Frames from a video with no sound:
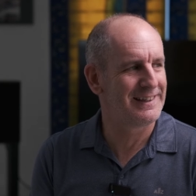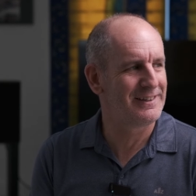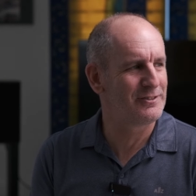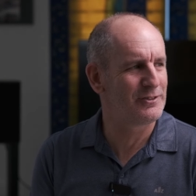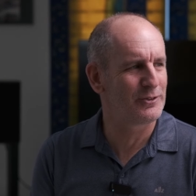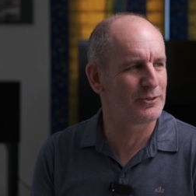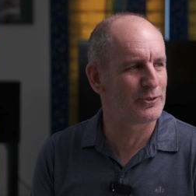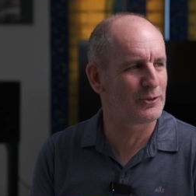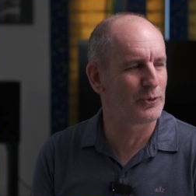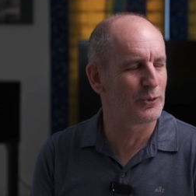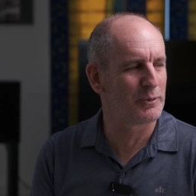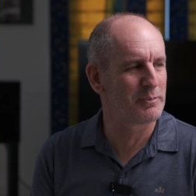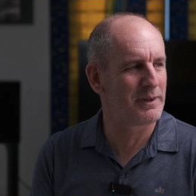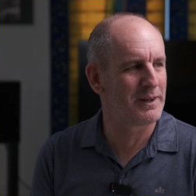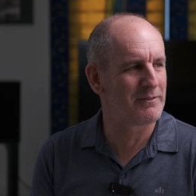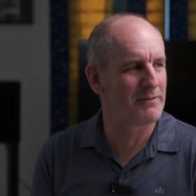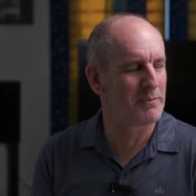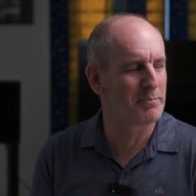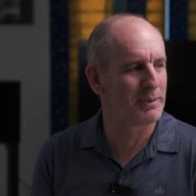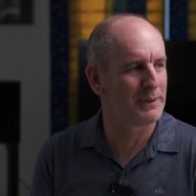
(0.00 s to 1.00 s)
it's just all a bit
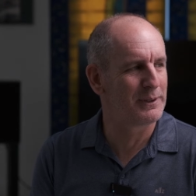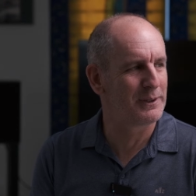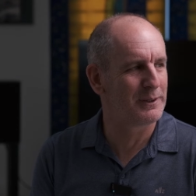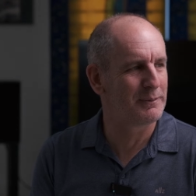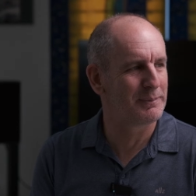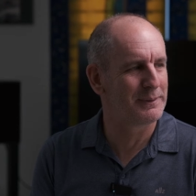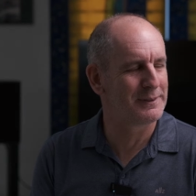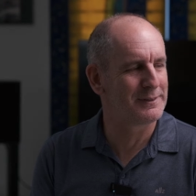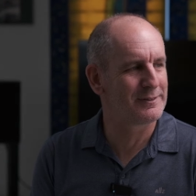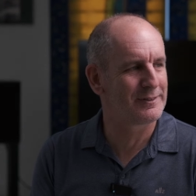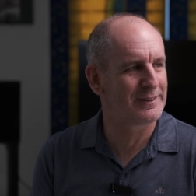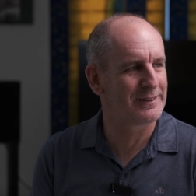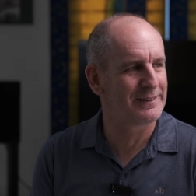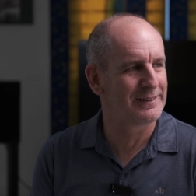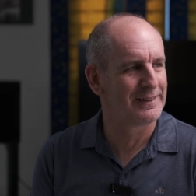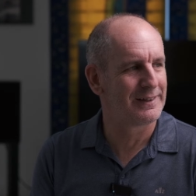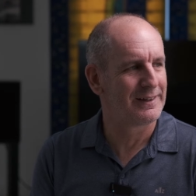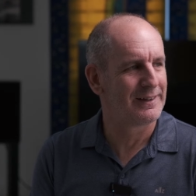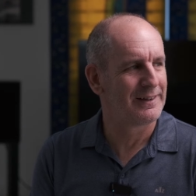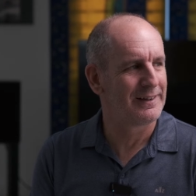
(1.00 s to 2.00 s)
of a blur, but yeah.